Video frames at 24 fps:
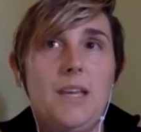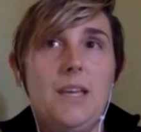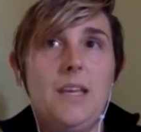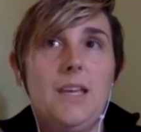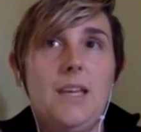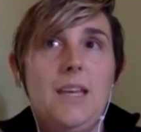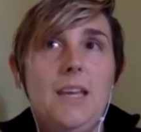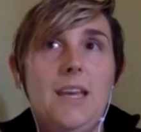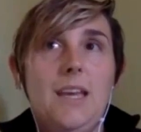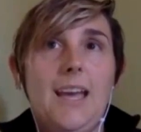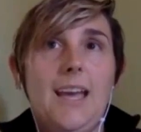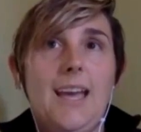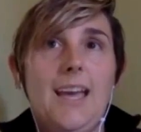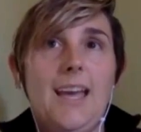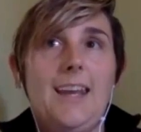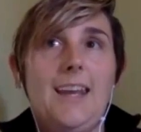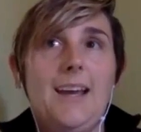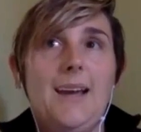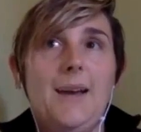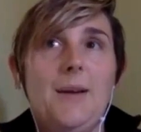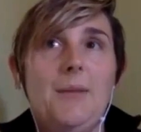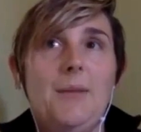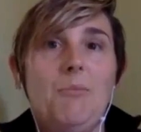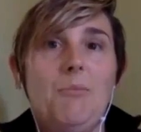me,
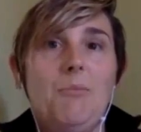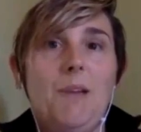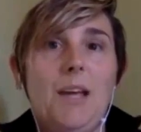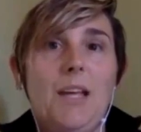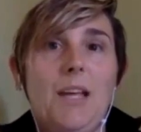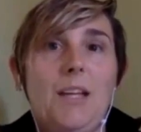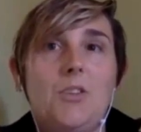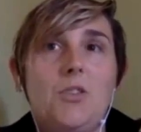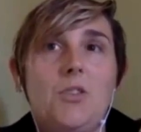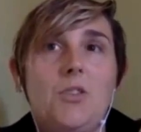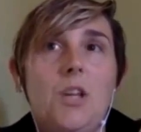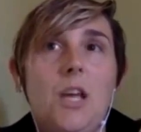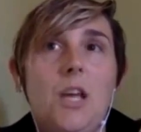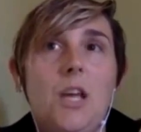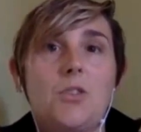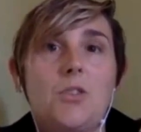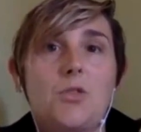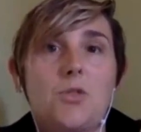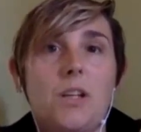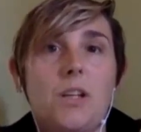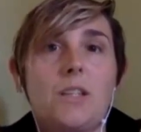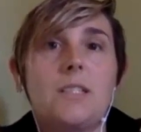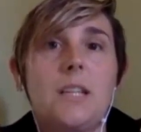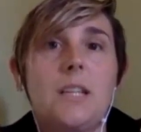and
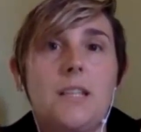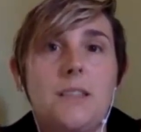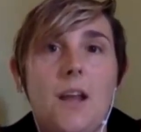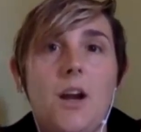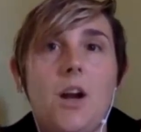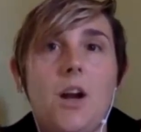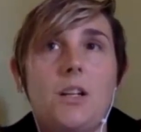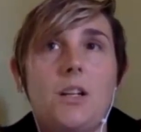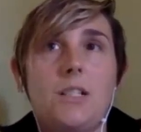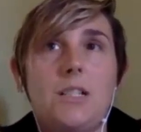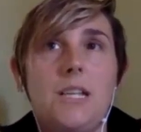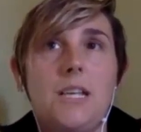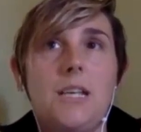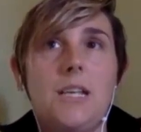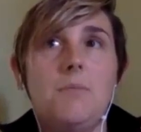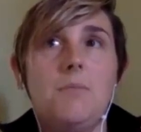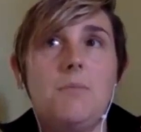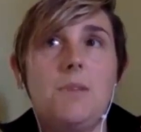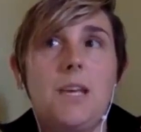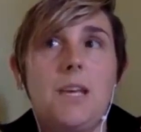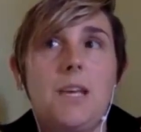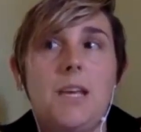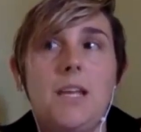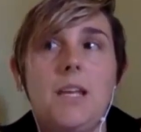trusting that our
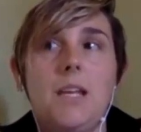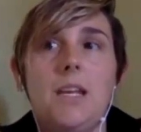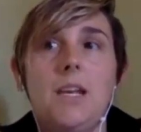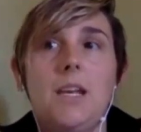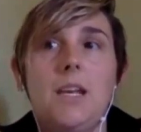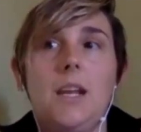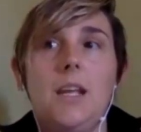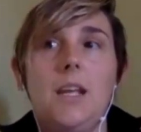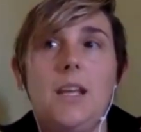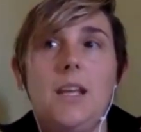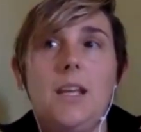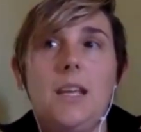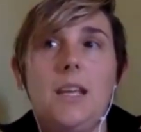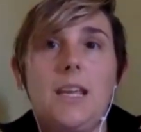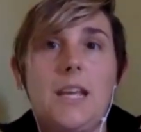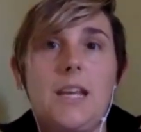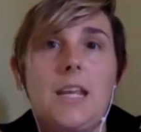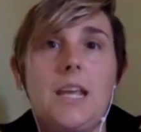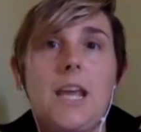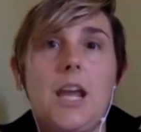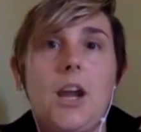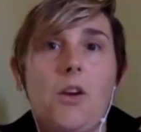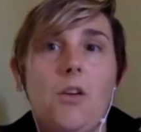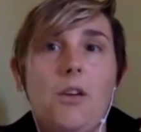team can
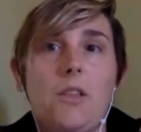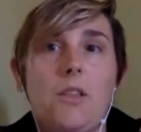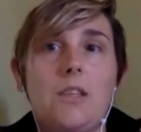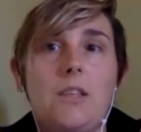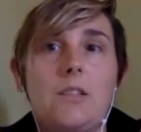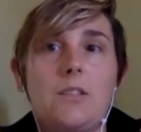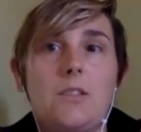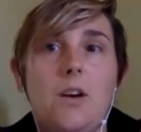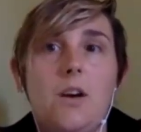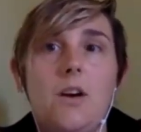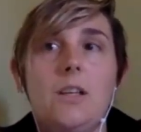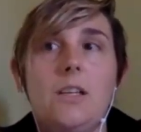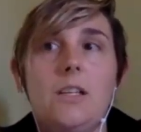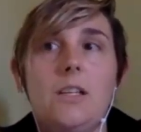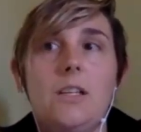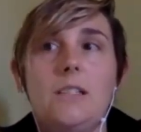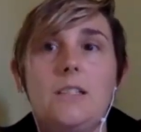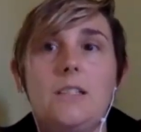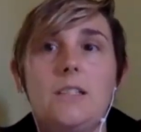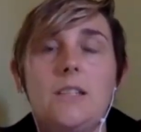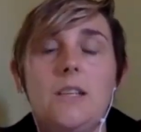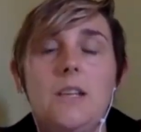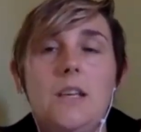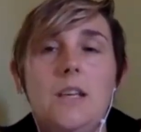carry this
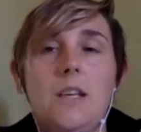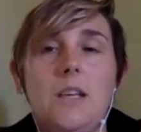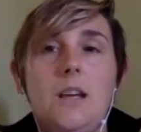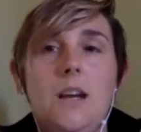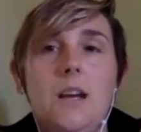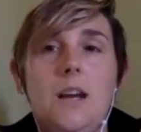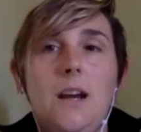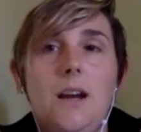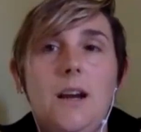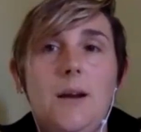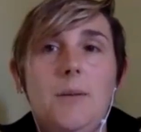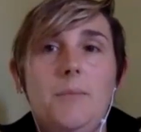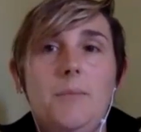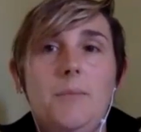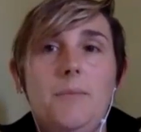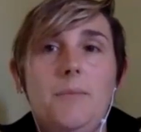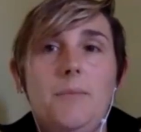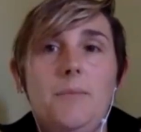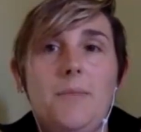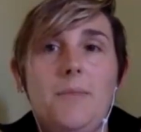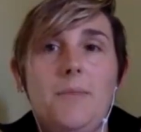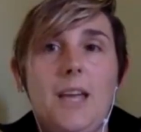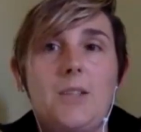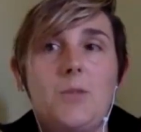all is
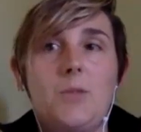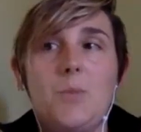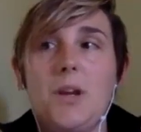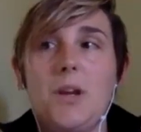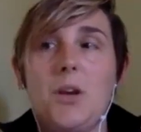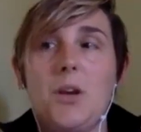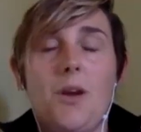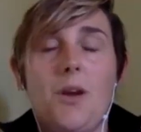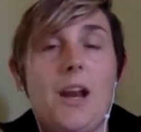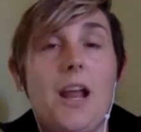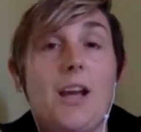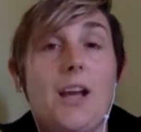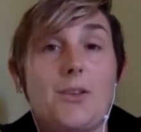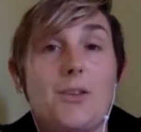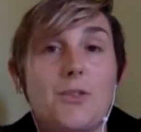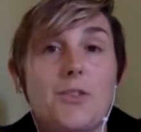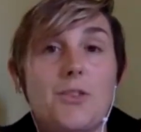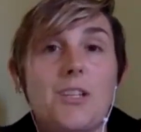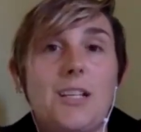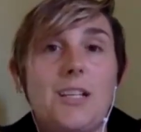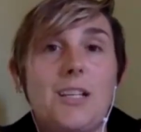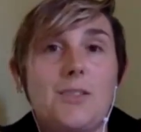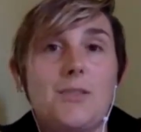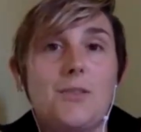has been a great
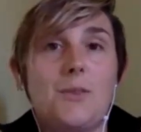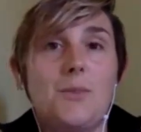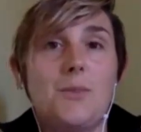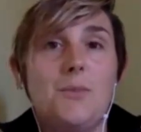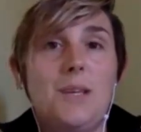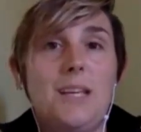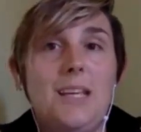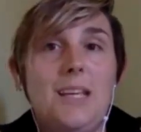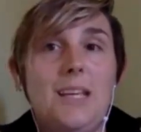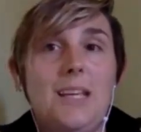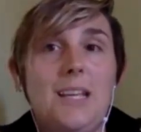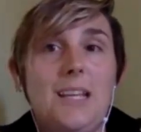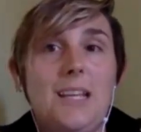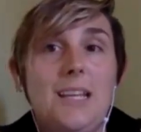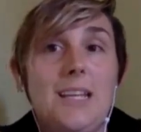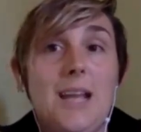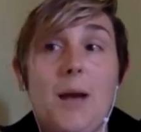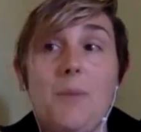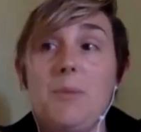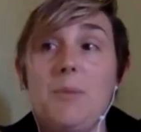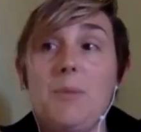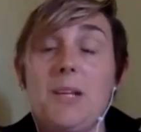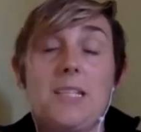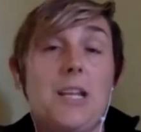exercise for
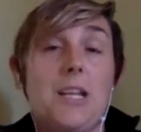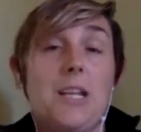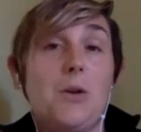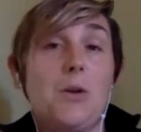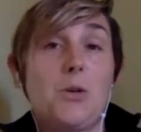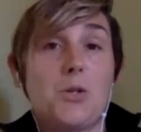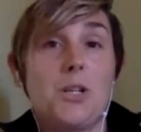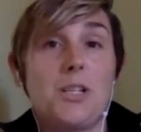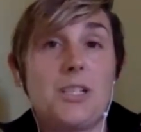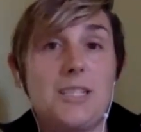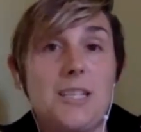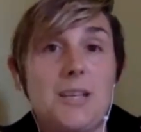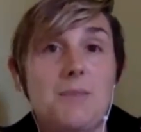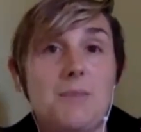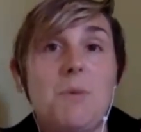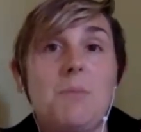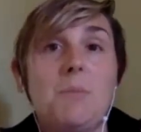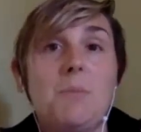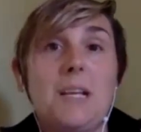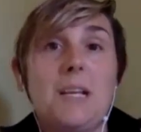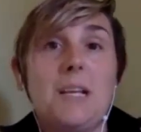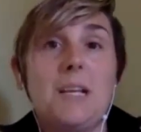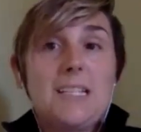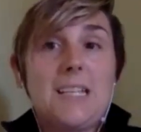me, not because I don't
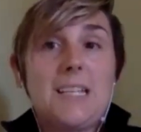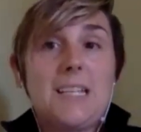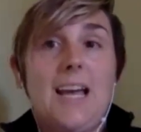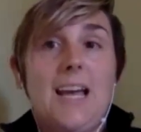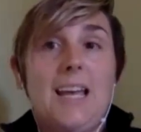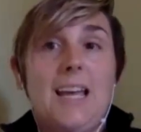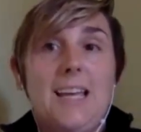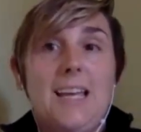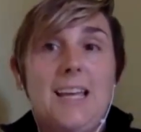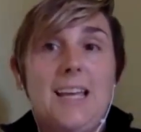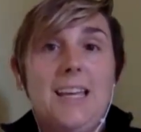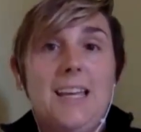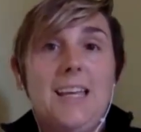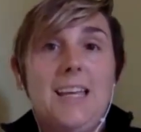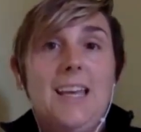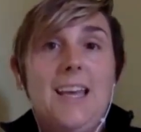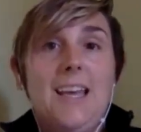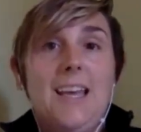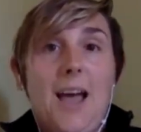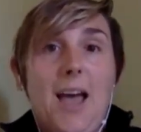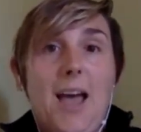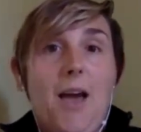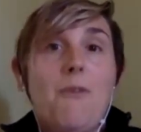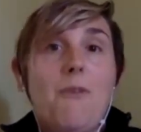trust them, but because I
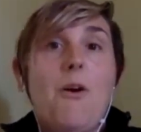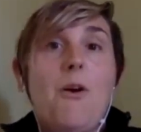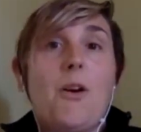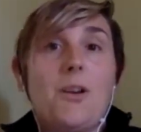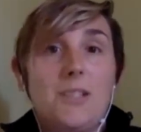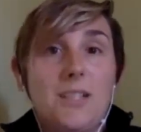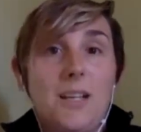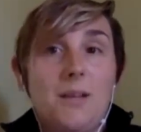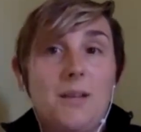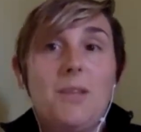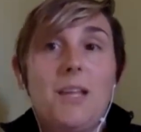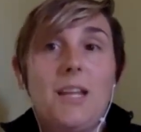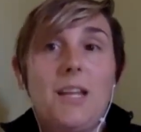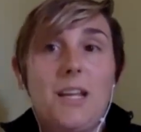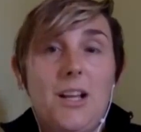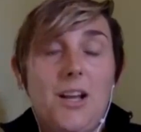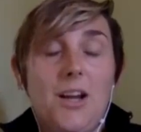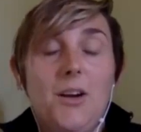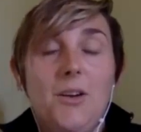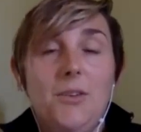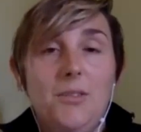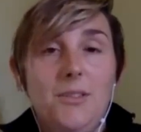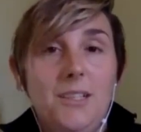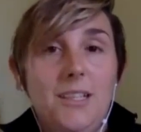have a hard time
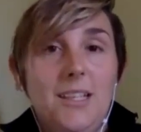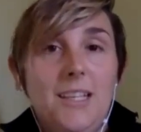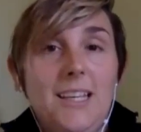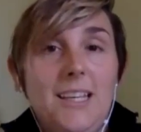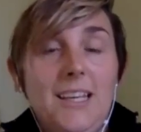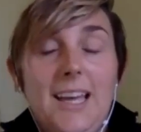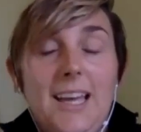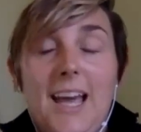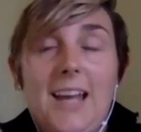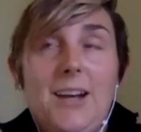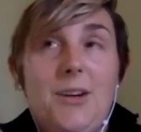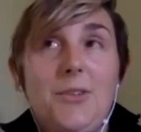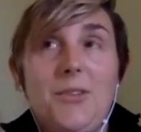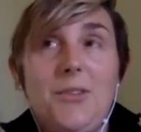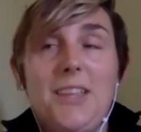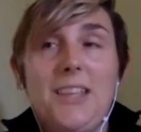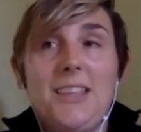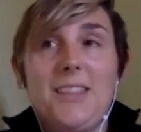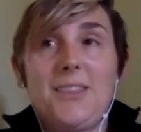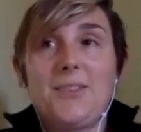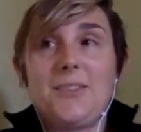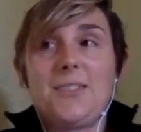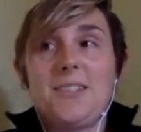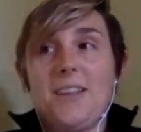letting go. I
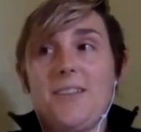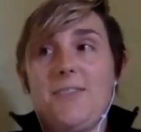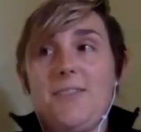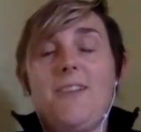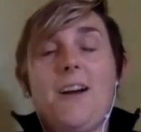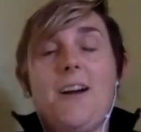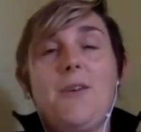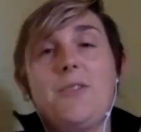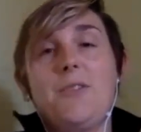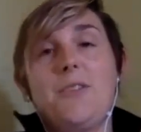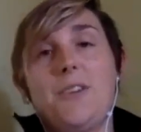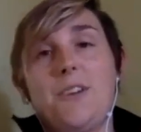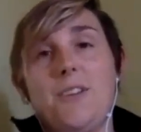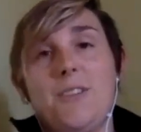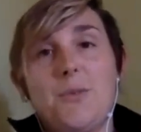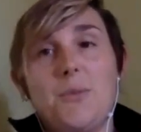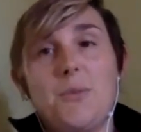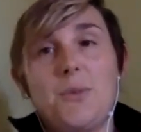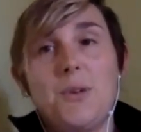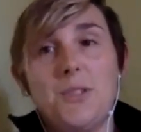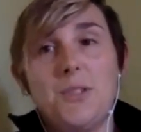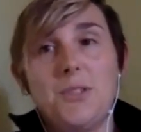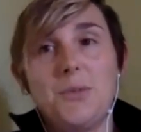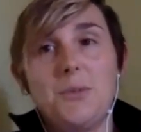don't think there's a
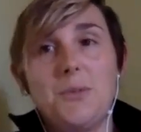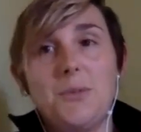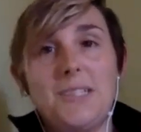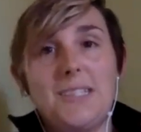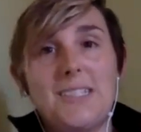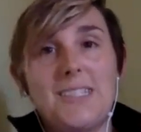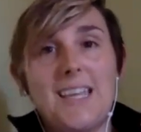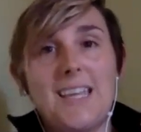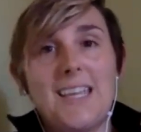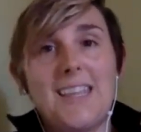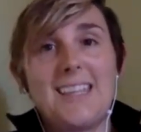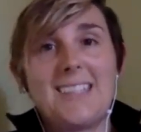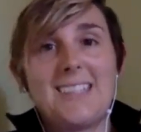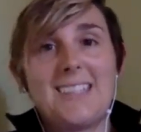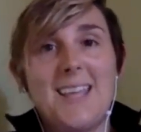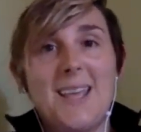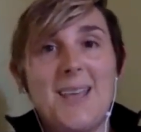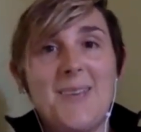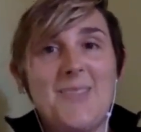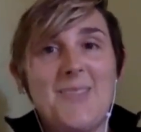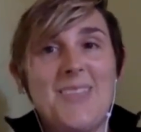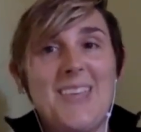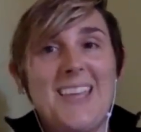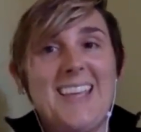founder in the world who wouldn't say
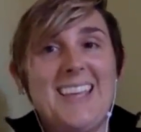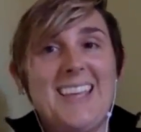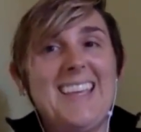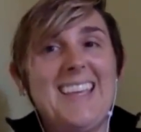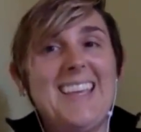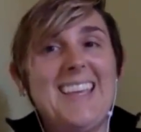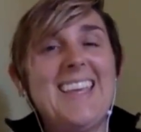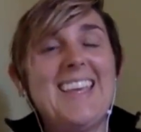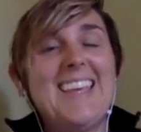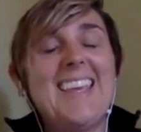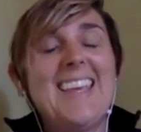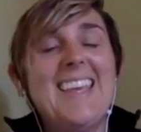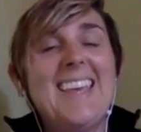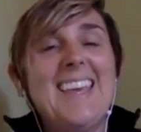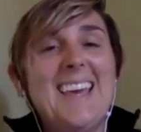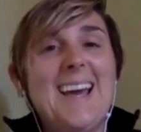the same thing.